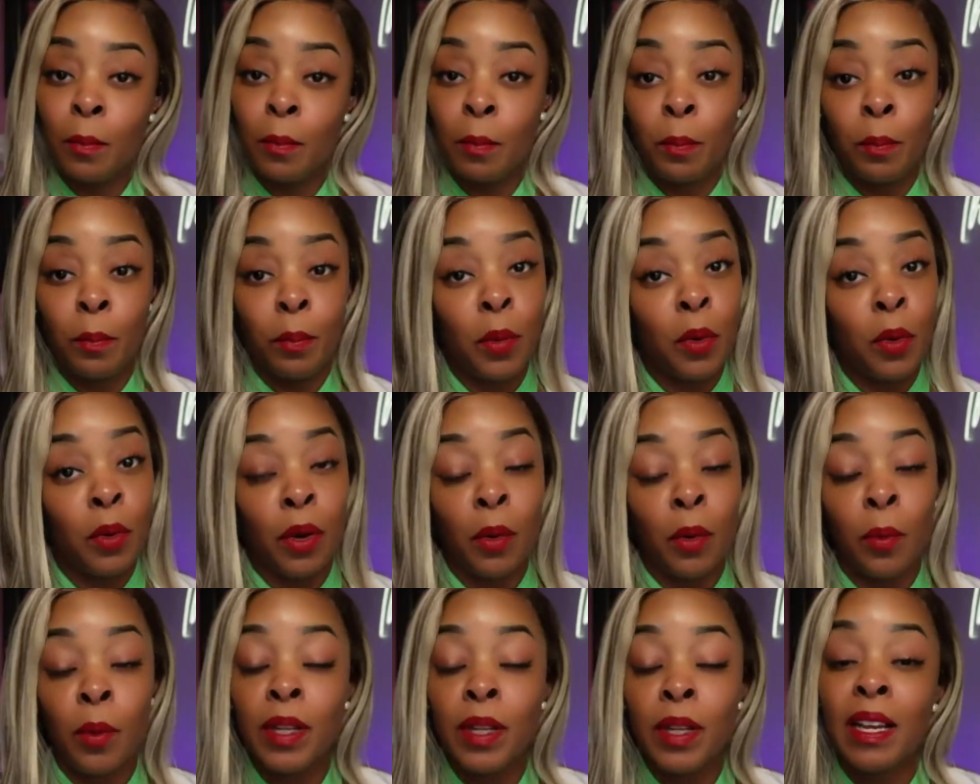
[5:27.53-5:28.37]
boy,
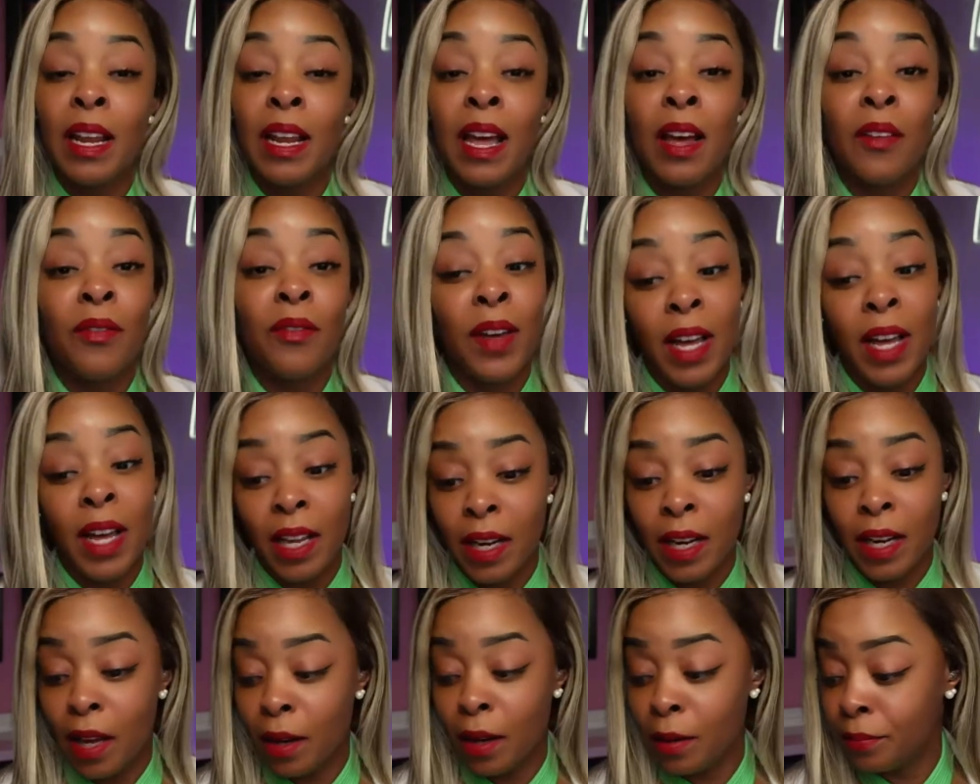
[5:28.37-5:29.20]
what did I
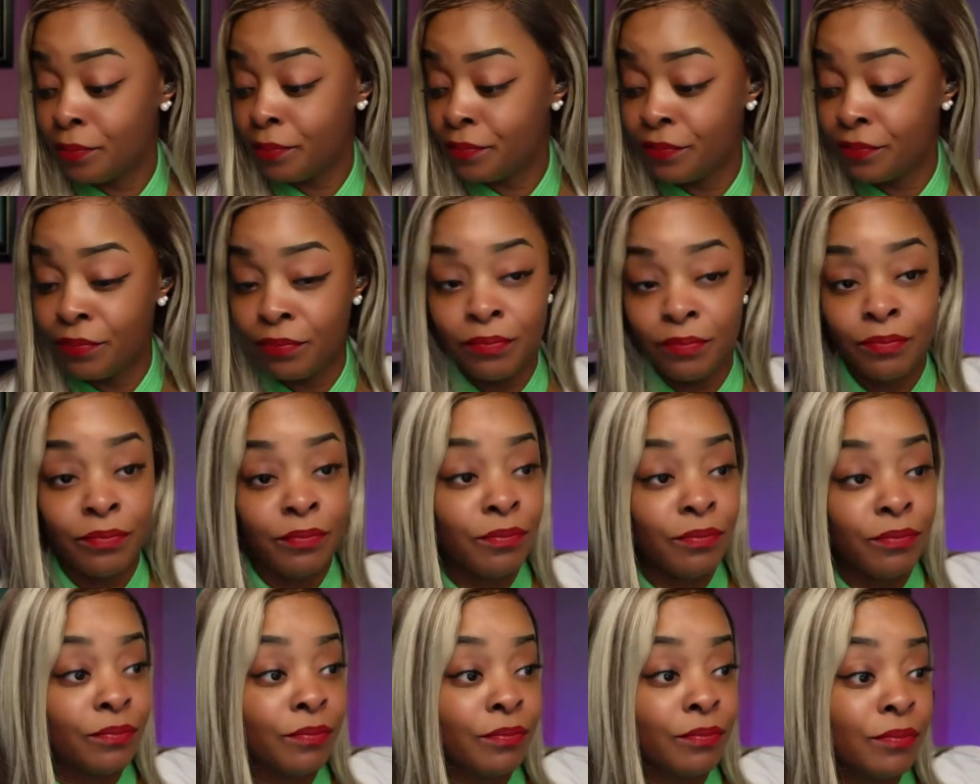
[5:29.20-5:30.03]
find out?
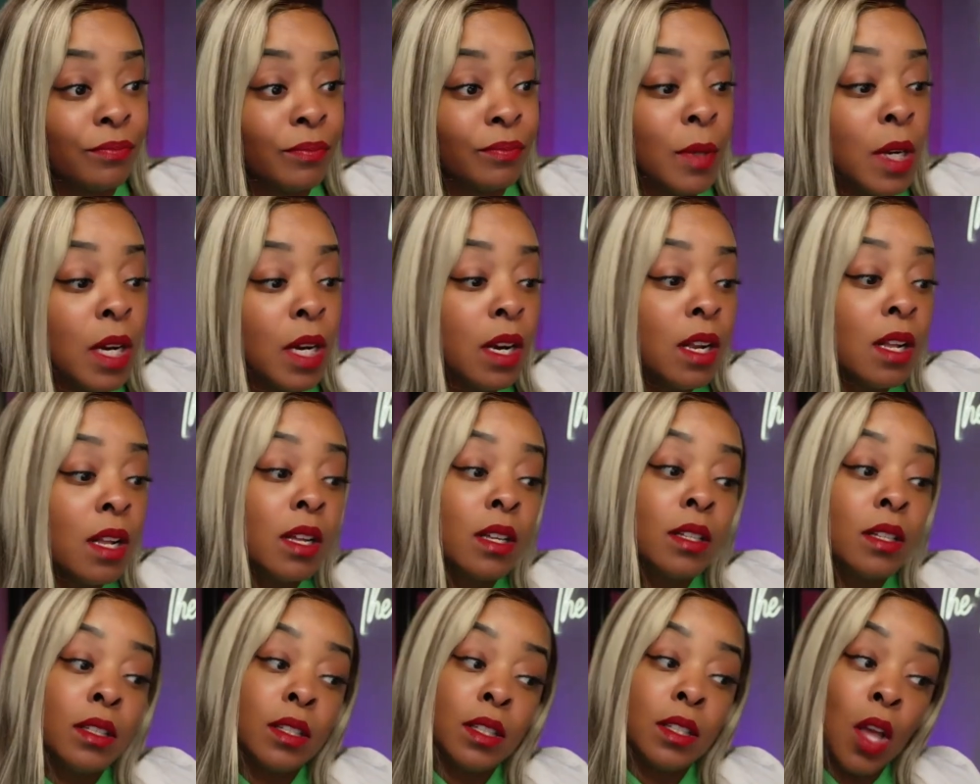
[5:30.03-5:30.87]
Mm-mm-mm.
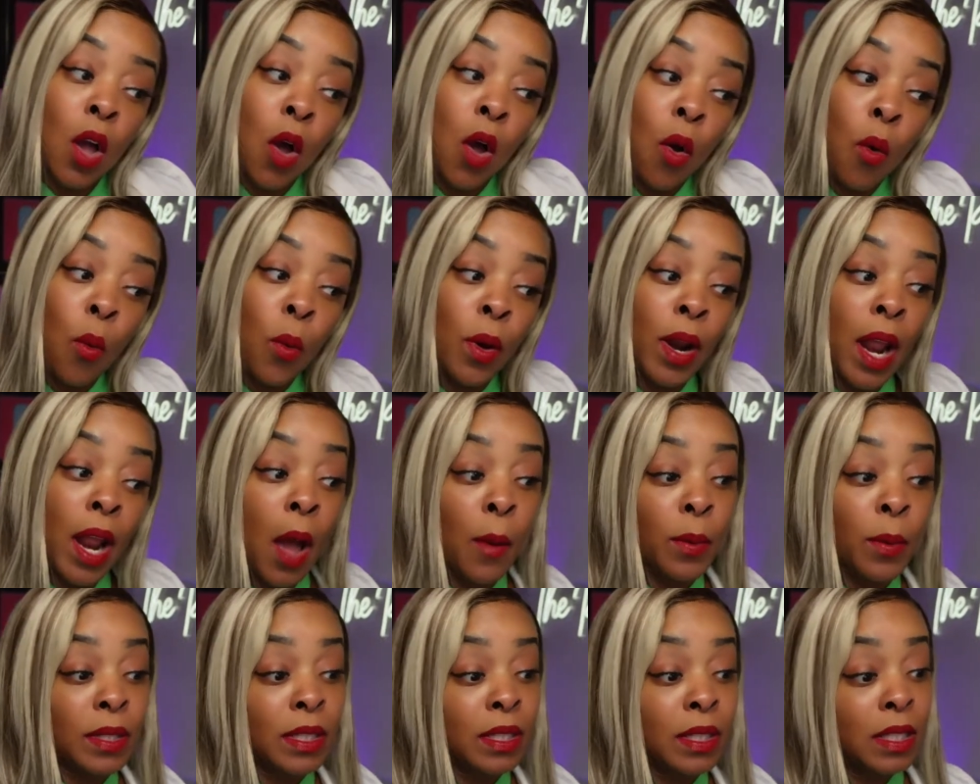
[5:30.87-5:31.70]
So when I
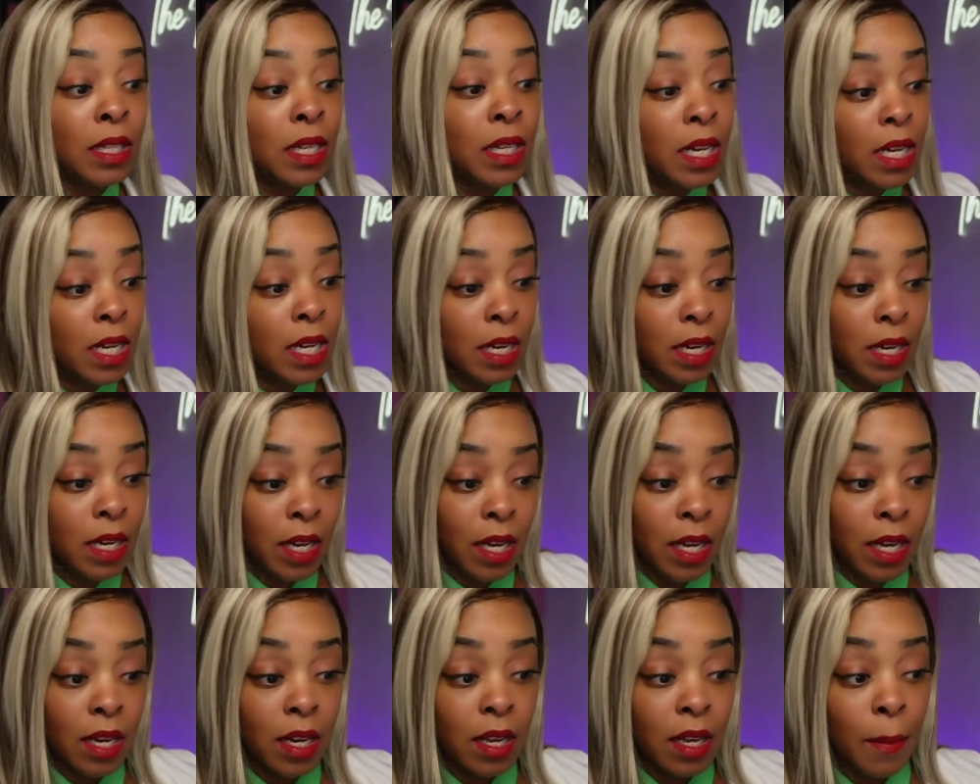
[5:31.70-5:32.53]
was looking
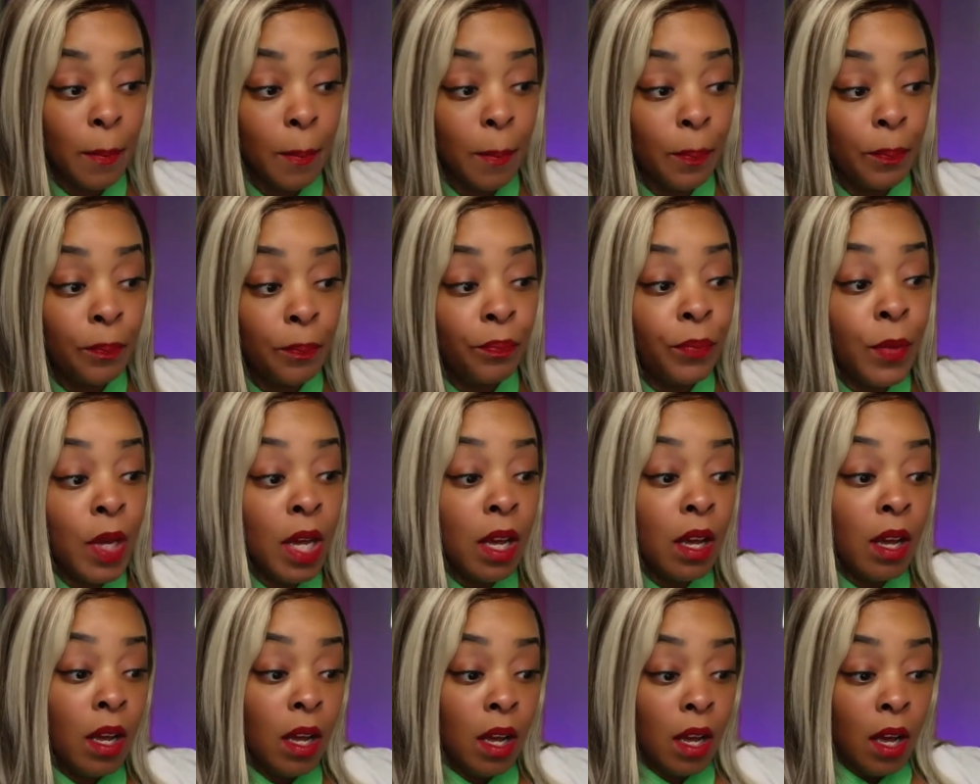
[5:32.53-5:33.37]
at it,
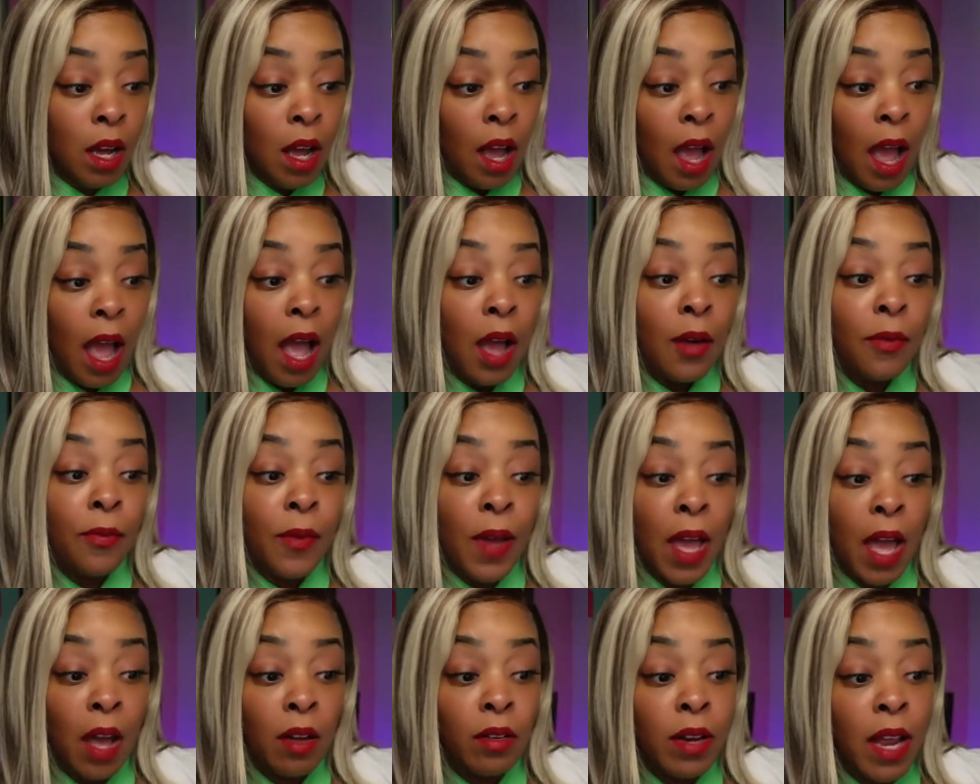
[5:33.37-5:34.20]
I
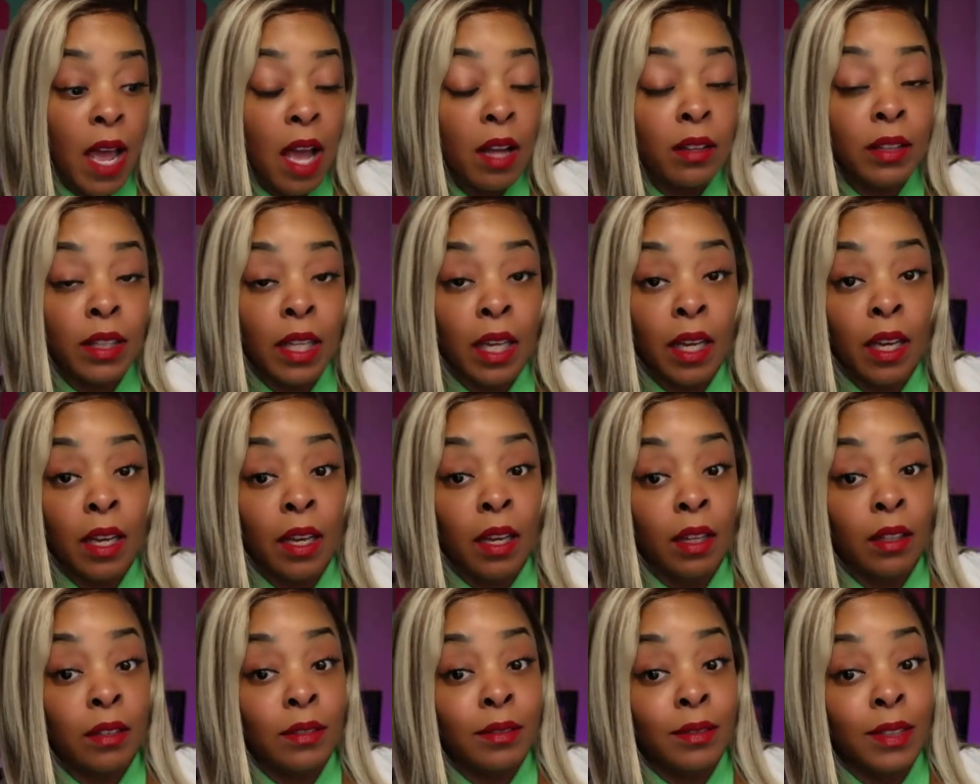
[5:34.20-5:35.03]
found out that
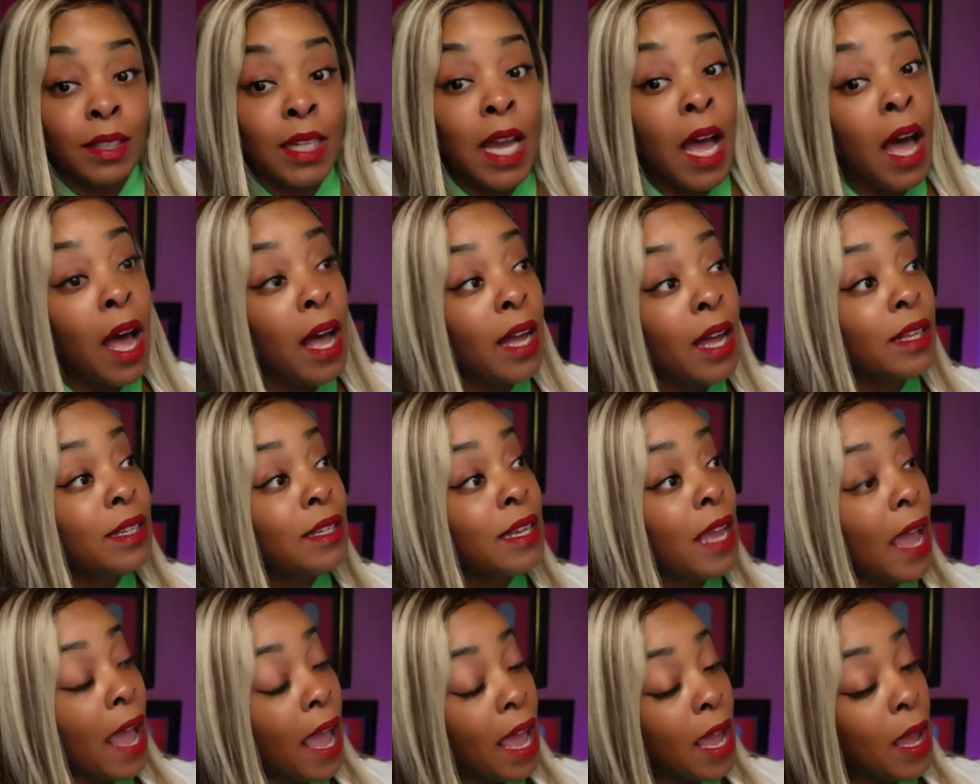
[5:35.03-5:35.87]

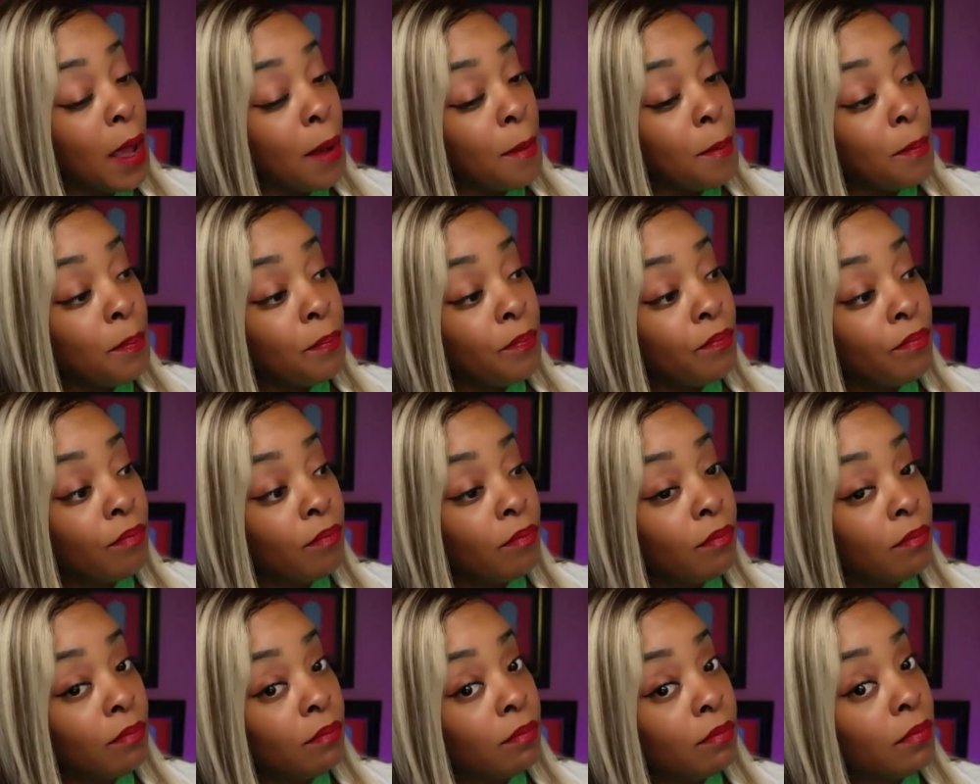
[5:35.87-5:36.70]
Kanye,
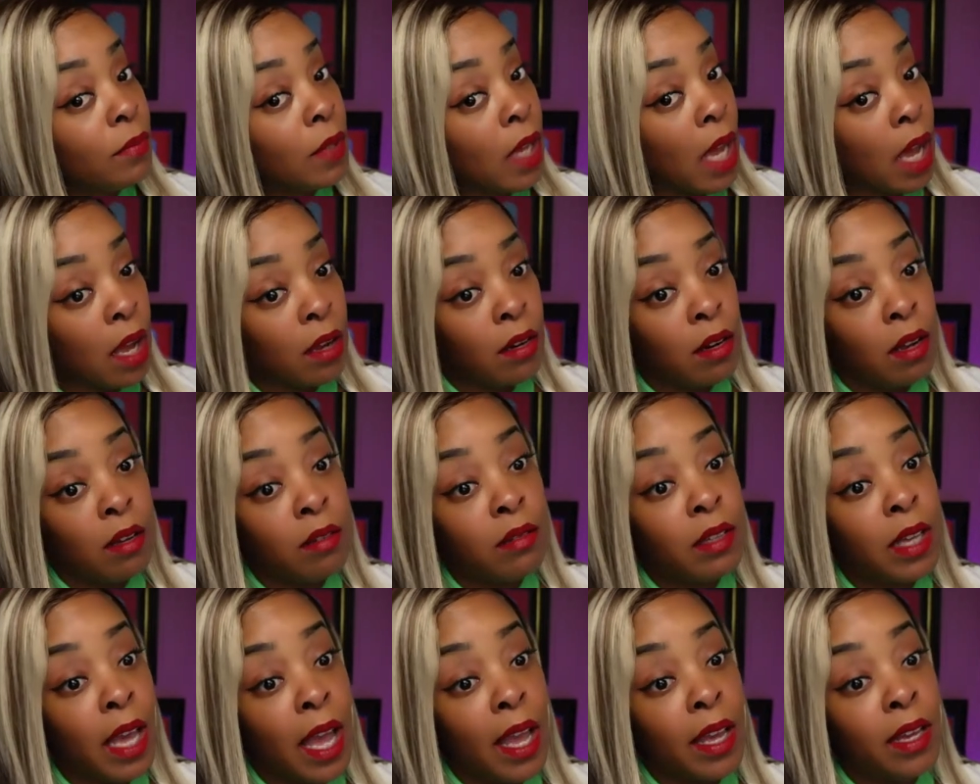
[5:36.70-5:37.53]
y'all know
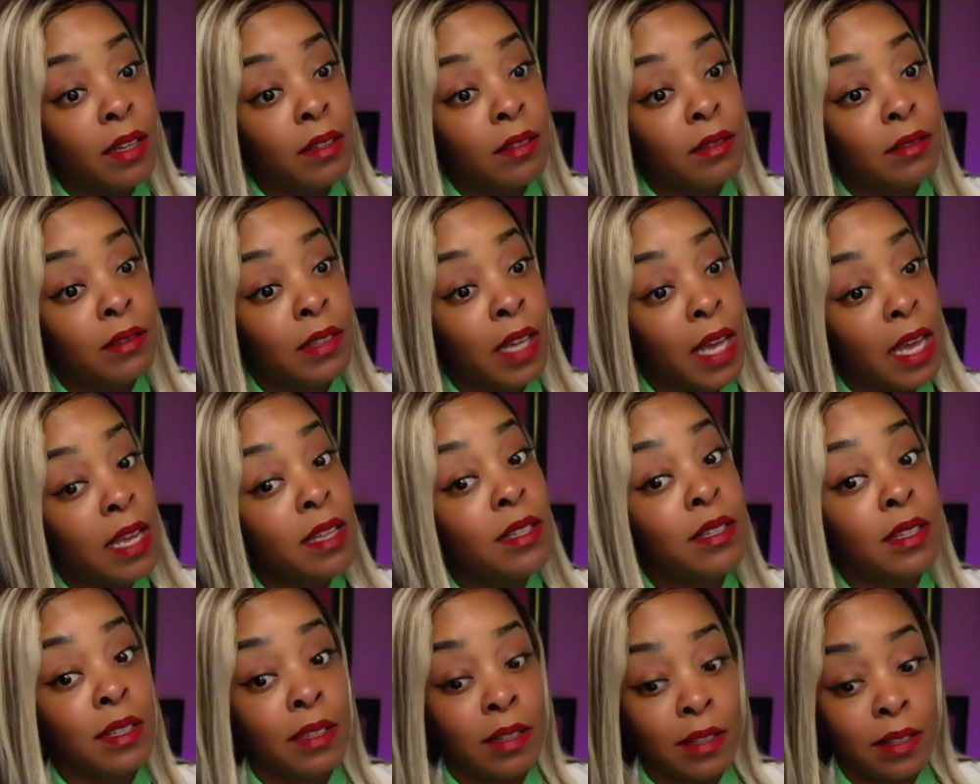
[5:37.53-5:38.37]
Yay
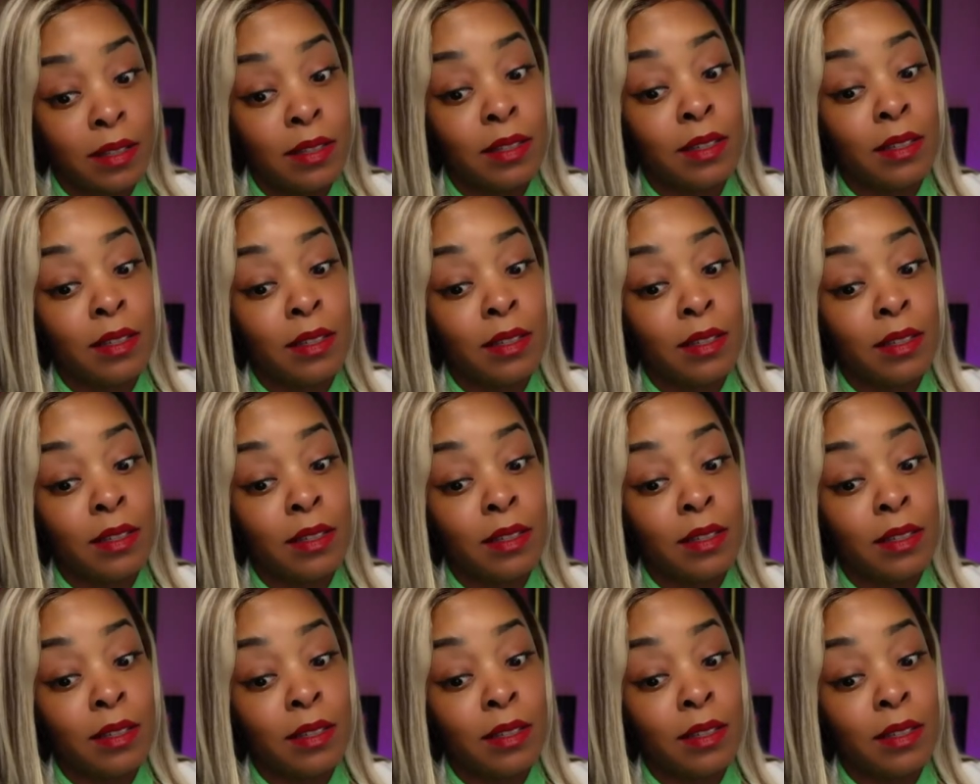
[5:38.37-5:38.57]
Jesus.